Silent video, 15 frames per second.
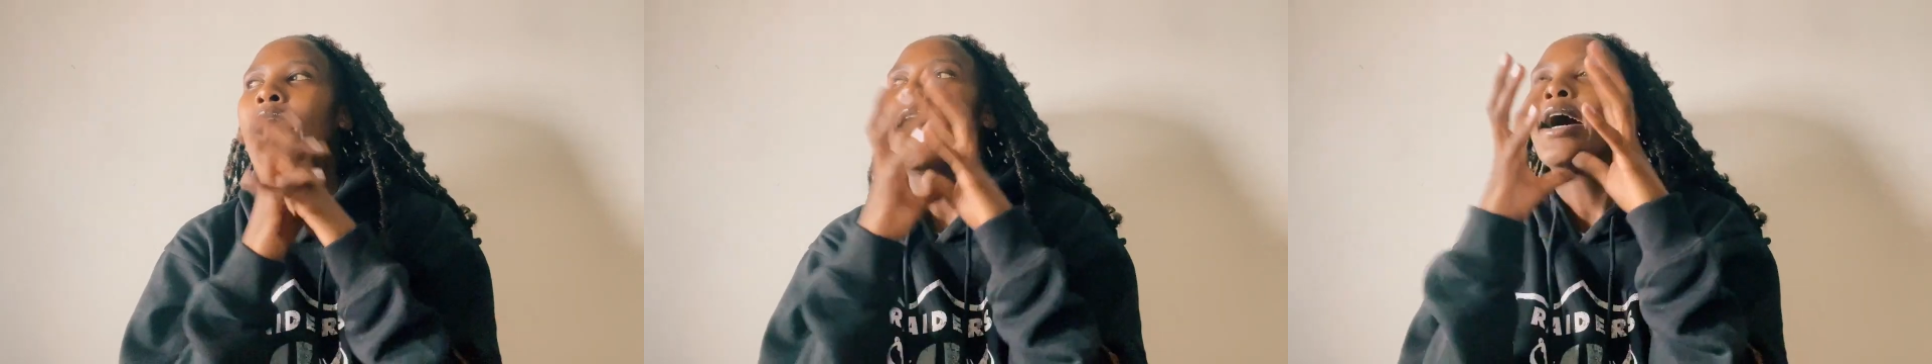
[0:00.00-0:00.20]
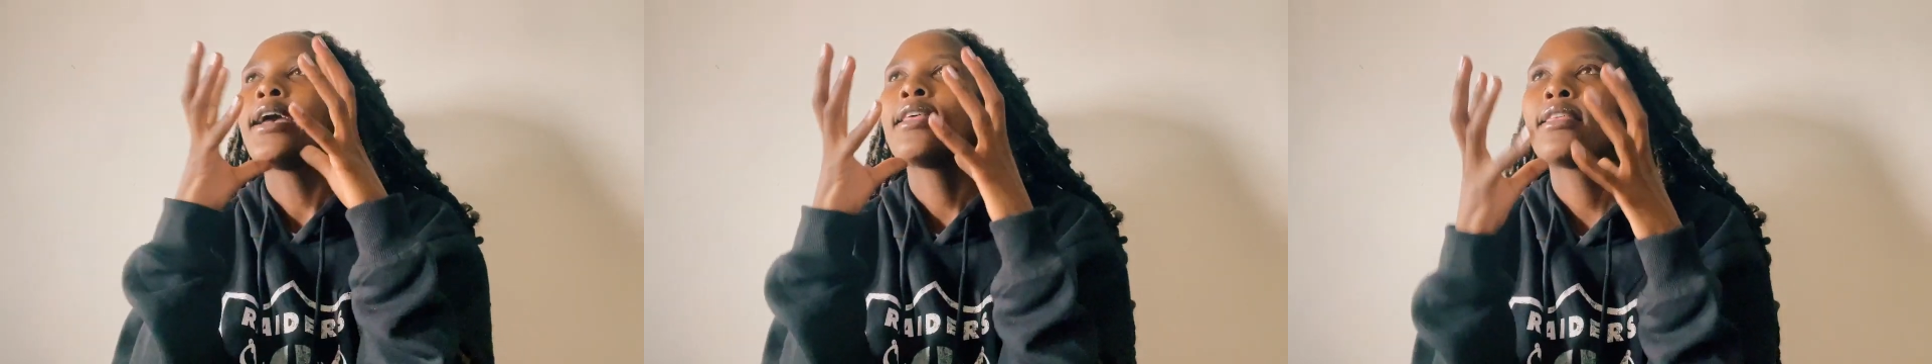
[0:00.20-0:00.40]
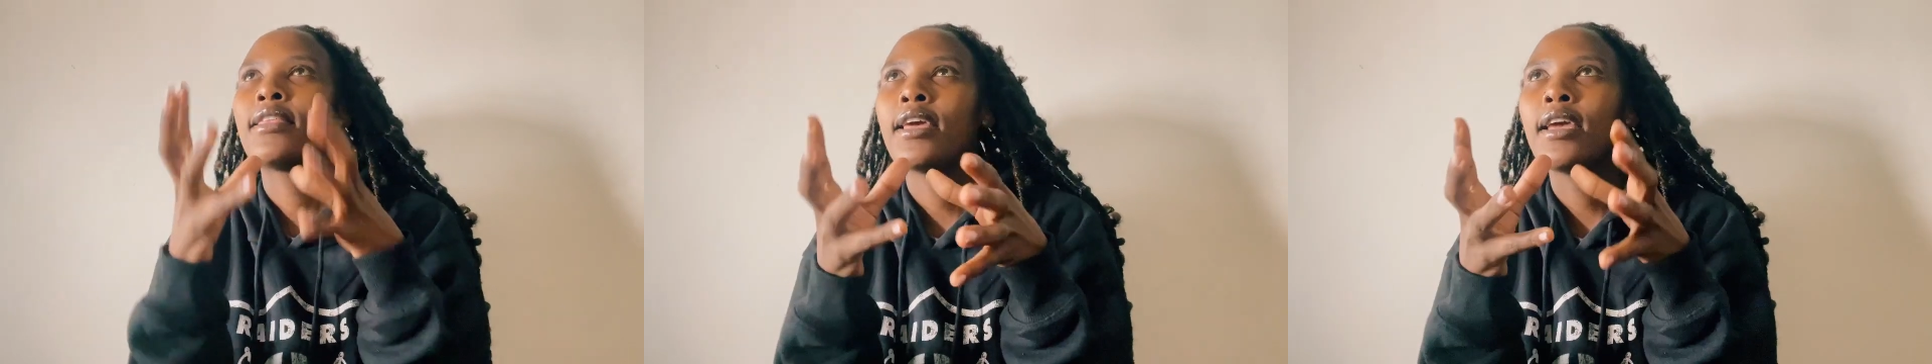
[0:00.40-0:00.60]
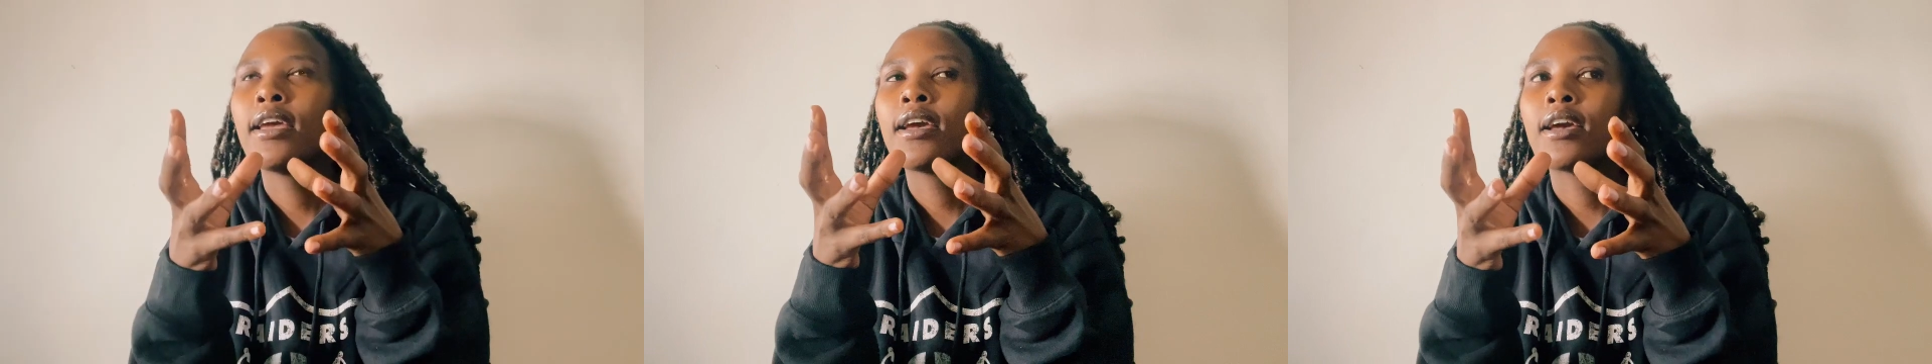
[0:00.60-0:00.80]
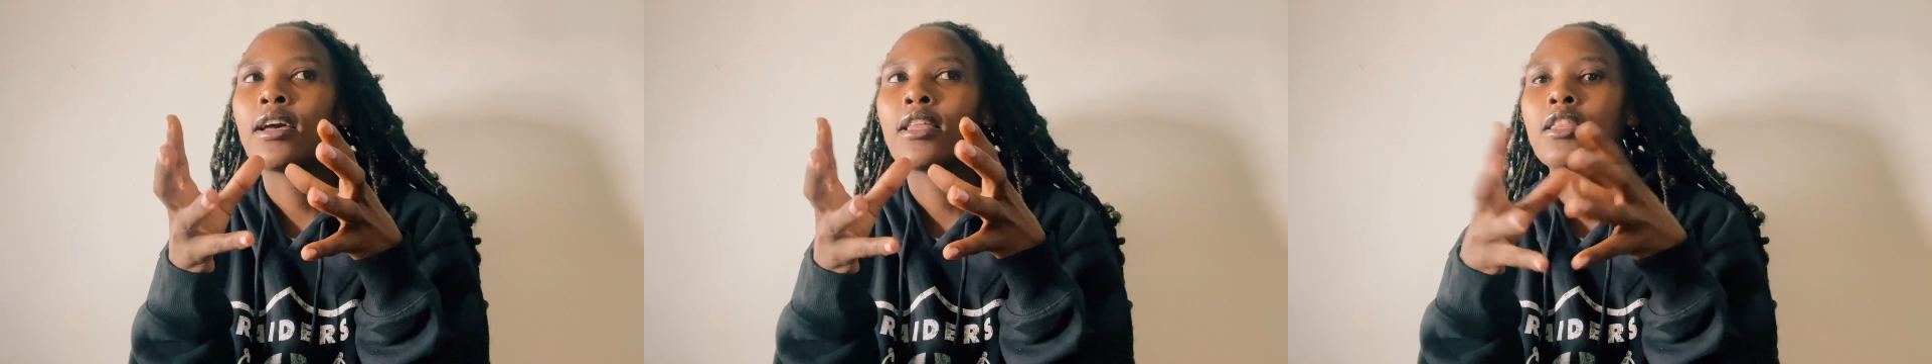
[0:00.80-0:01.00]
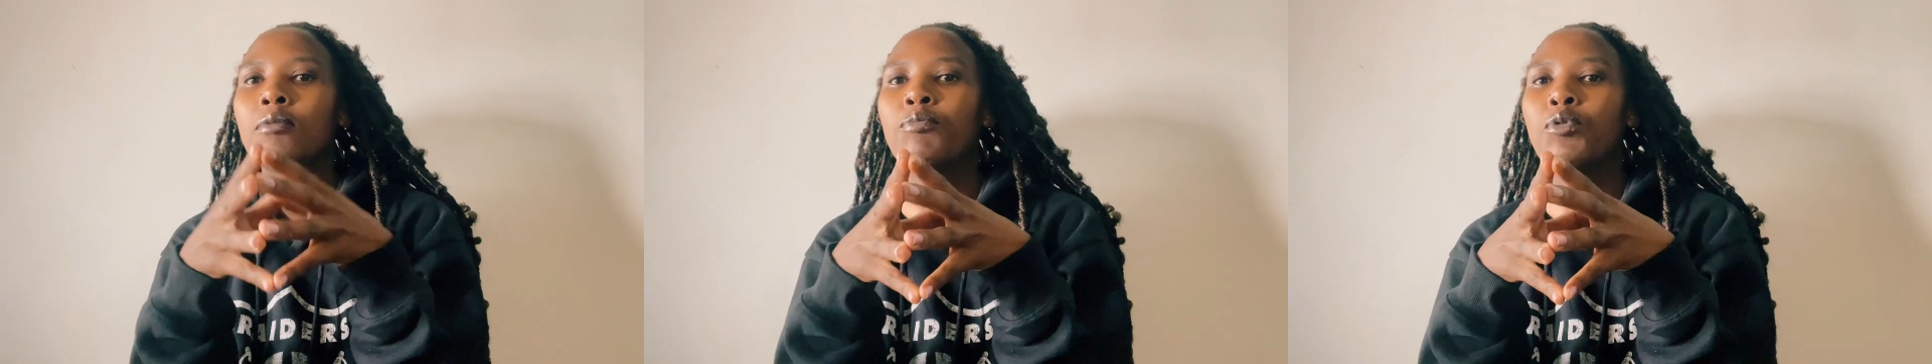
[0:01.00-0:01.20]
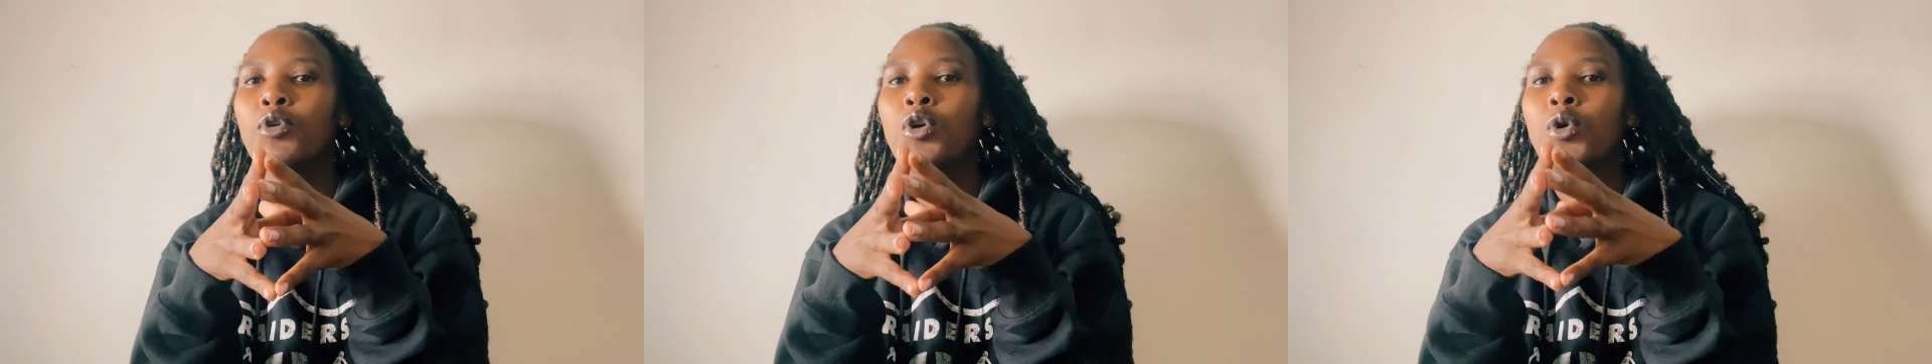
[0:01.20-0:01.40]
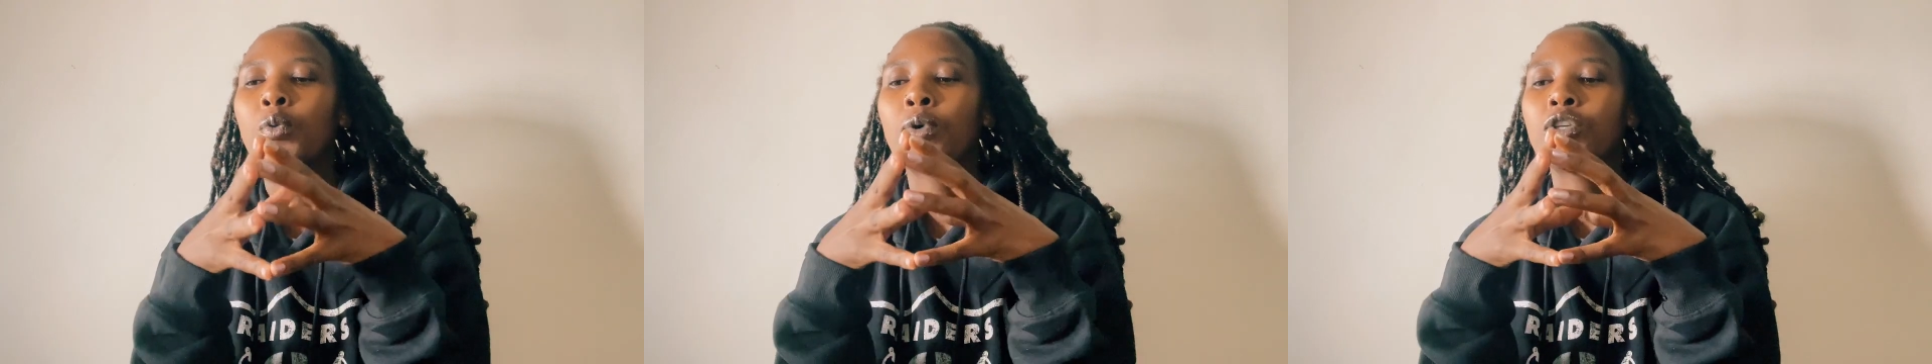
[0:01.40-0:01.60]
I think the
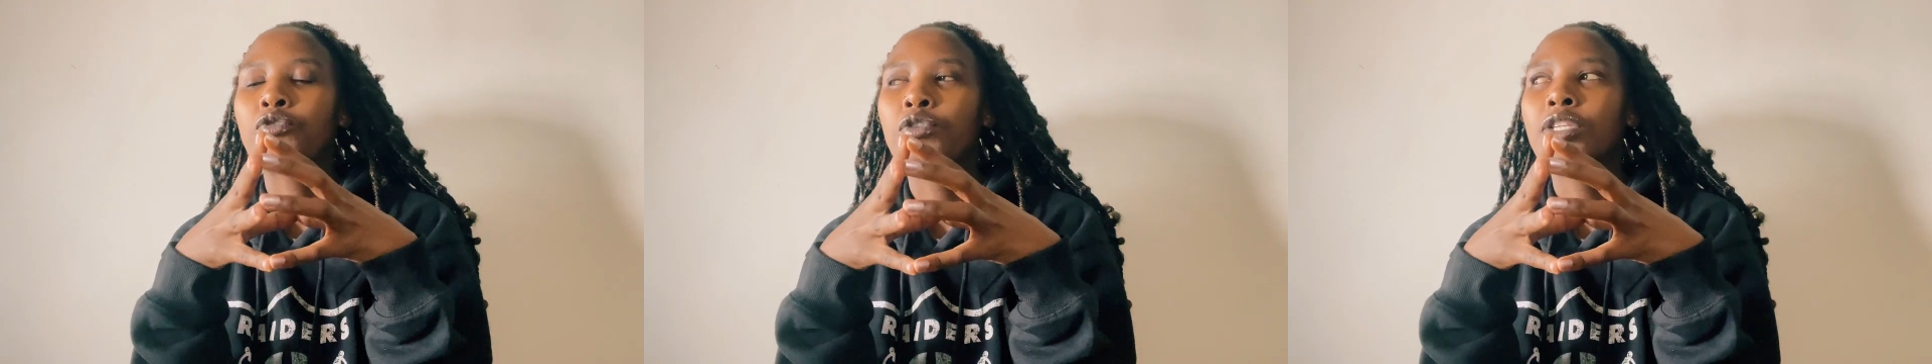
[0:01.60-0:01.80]
book was